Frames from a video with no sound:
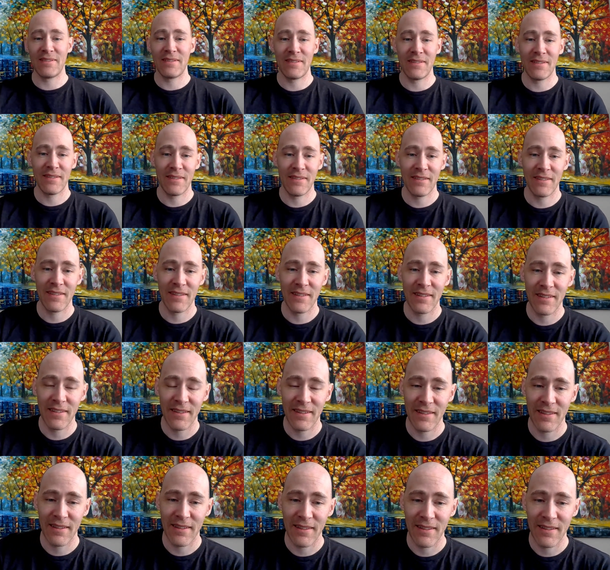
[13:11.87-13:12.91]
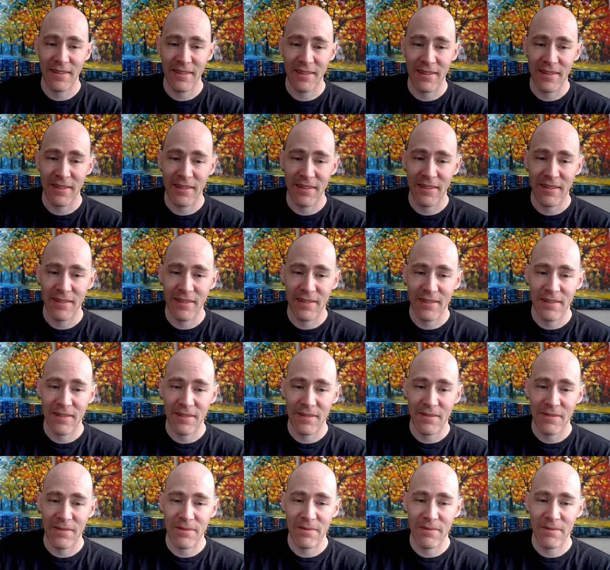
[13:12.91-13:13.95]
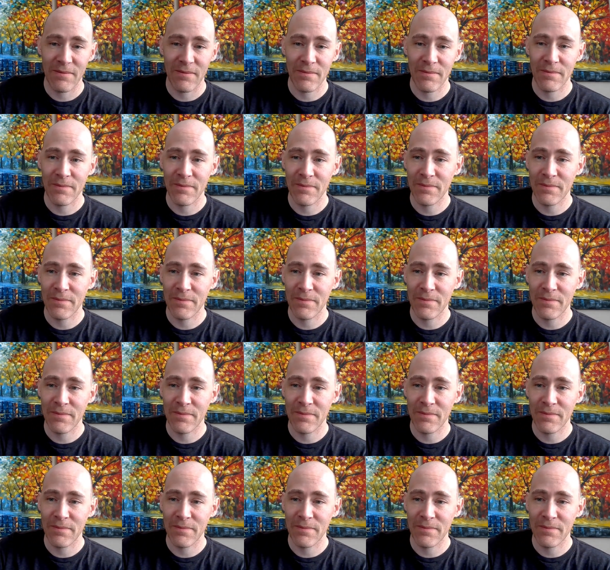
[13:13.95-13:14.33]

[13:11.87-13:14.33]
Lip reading: No one is speaking in this clip.